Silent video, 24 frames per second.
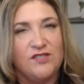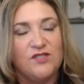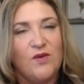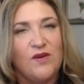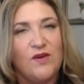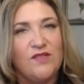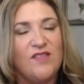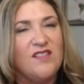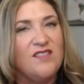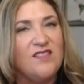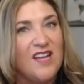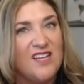So I
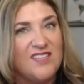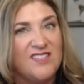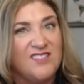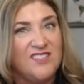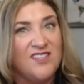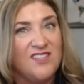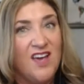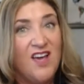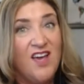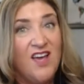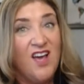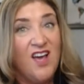think that's
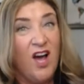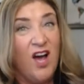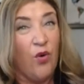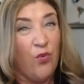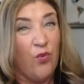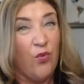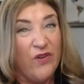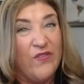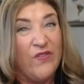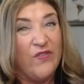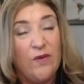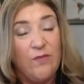a
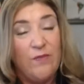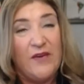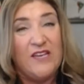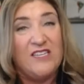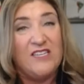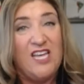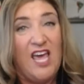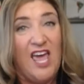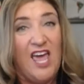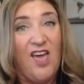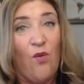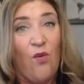really big
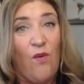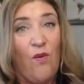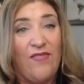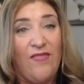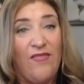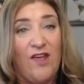takeaway